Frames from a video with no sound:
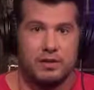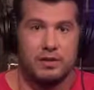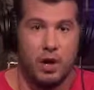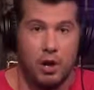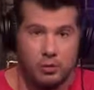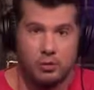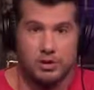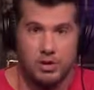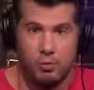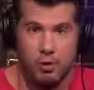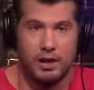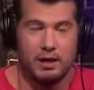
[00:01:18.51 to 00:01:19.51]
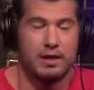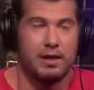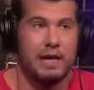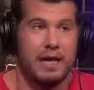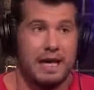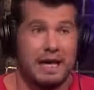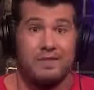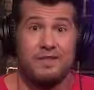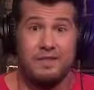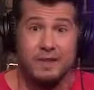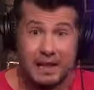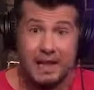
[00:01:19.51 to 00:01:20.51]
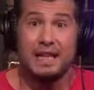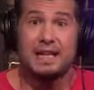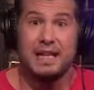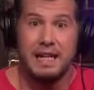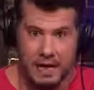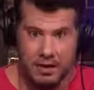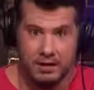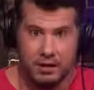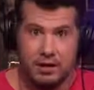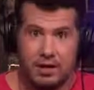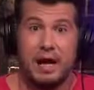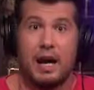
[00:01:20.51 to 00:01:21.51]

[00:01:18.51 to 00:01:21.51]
called someone a fucking nigger